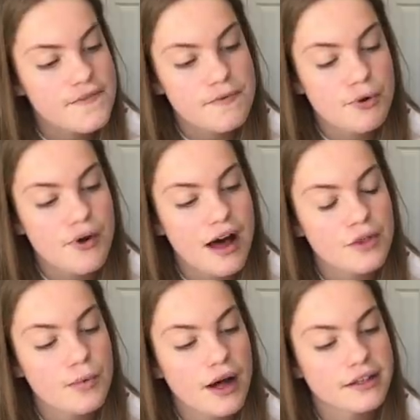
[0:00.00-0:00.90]
from around the
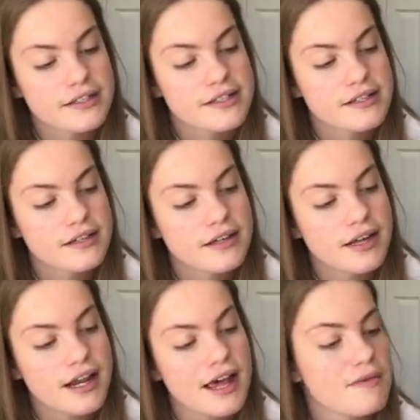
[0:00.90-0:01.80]
world,
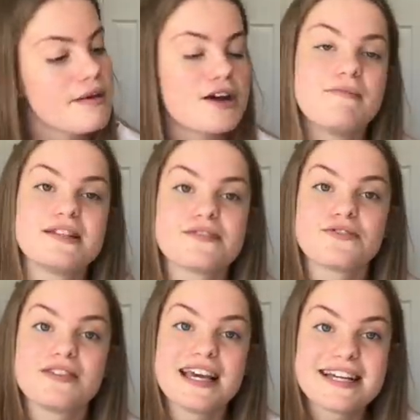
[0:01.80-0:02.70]
like the pyramids
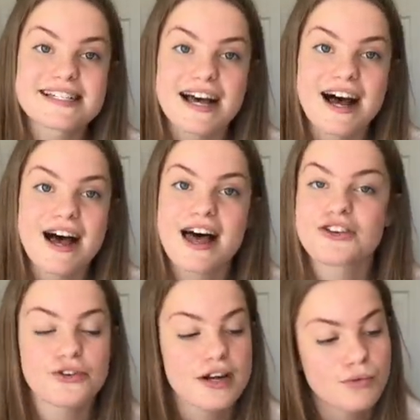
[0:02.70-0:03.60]
of Giza and the
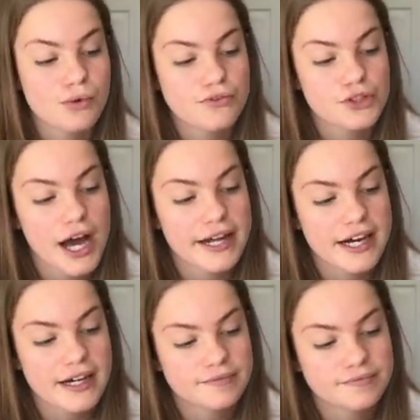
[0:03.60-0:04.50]
Great Wall of
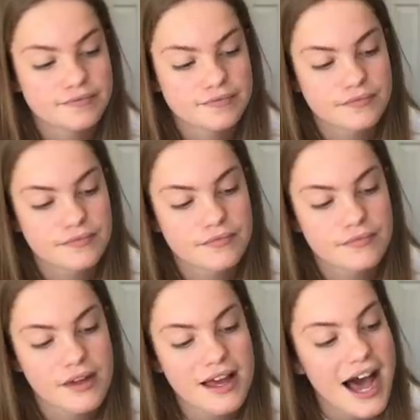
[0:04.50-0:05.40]
China.
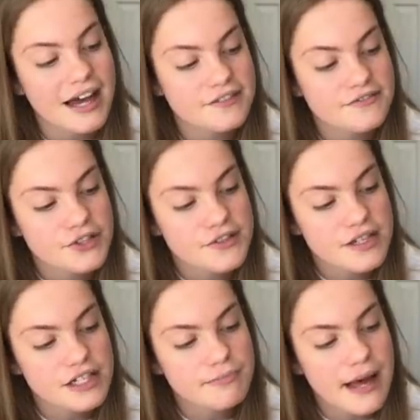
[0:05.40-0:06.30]
At the foot of
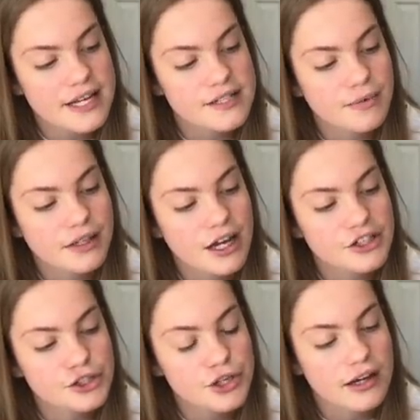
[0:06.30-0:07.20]
each bed were
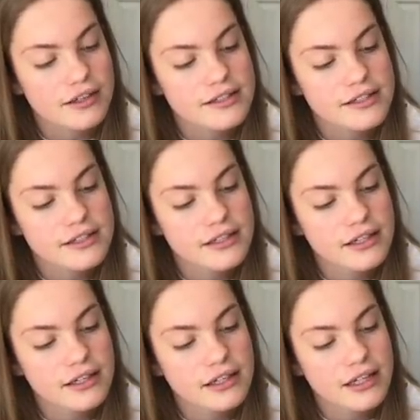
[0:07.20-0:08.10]
large trunks,
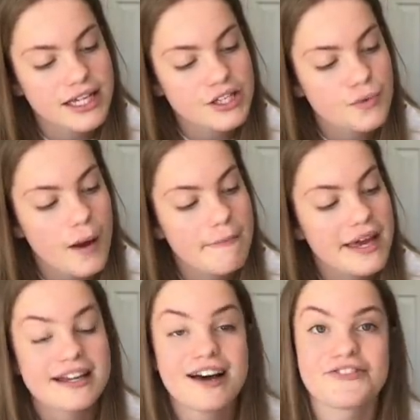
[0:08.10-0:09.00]
each one big
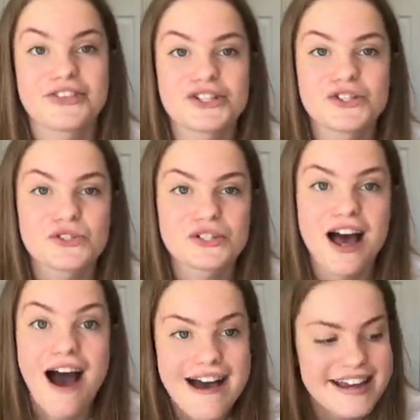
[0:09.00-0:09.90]
enough for the children to
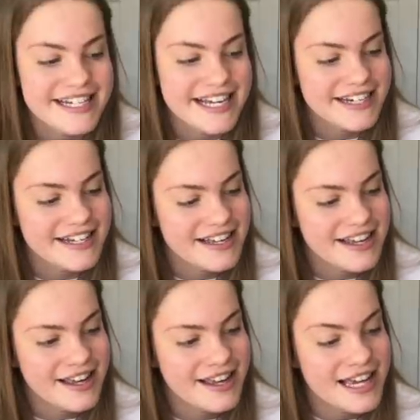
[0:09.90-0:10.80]
hide in.
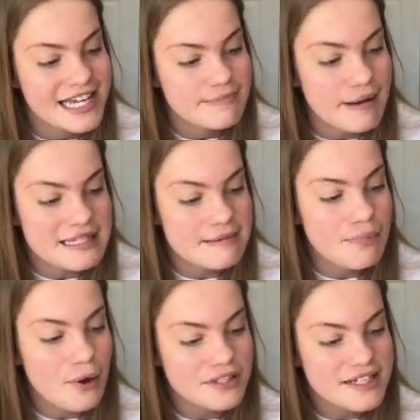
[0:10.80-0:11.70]
Spencer
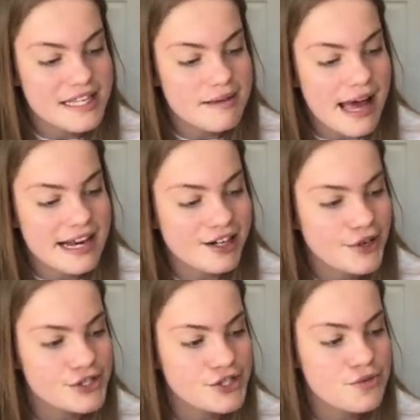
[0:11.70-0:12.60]
bolted to the bed
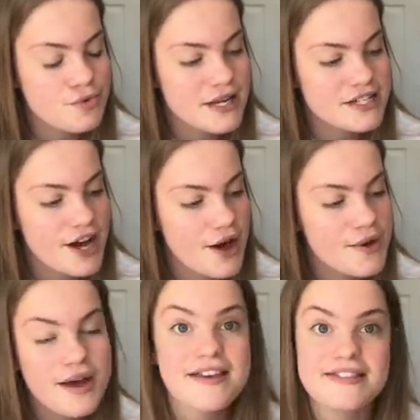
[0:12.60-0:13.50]
closest to the window.
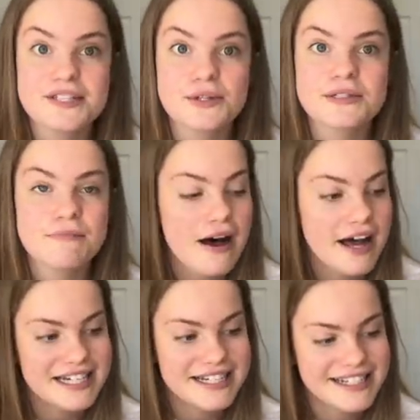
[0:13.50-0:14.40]
"This one's mine."